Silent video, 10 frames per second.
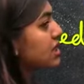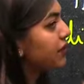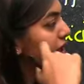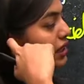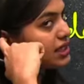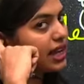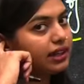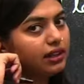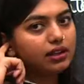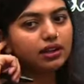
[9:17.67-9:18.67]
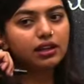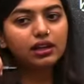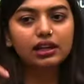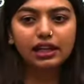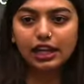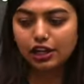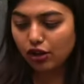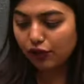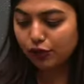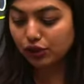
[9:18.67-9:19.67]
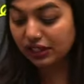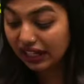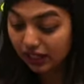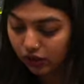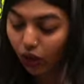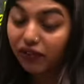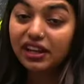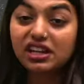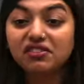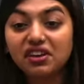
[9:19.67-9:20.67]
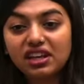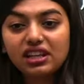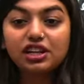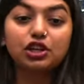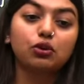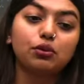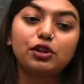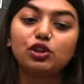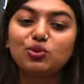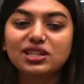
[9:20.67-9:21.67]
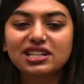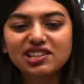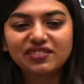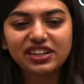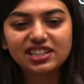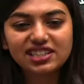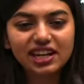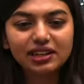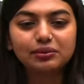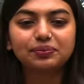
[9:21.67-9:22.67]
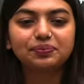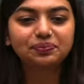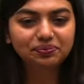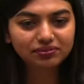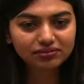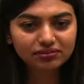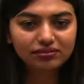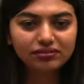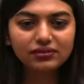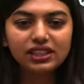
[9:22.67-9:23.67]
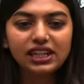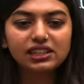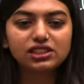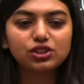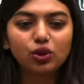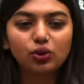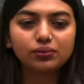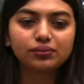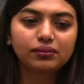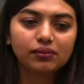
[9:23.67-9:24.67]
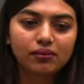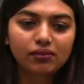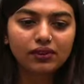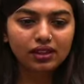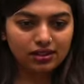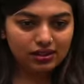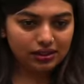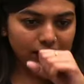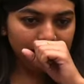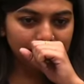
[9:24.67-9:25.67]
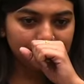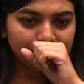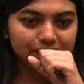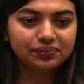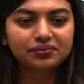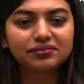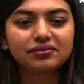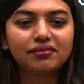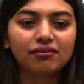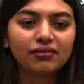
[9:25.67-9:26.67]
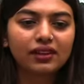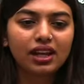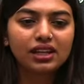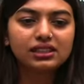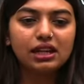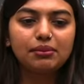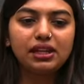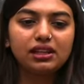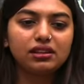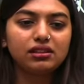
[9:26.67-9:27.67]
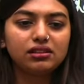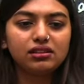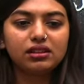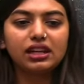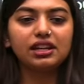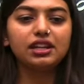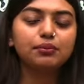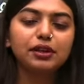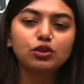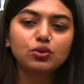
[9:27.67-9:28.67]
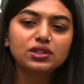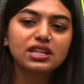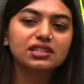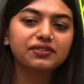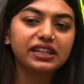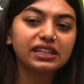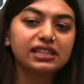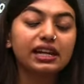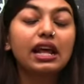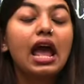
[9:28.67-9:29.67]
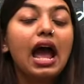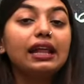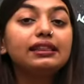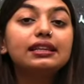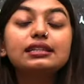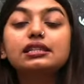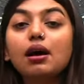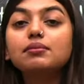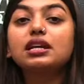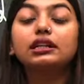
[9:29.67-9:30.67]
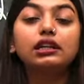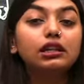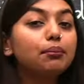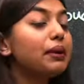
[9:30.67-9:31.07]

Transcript: as a weedicide? Can any of you think of any way that it could be used as a weedicide? Yes, no? Tell me, can it be used as a weedicide? And this comes under the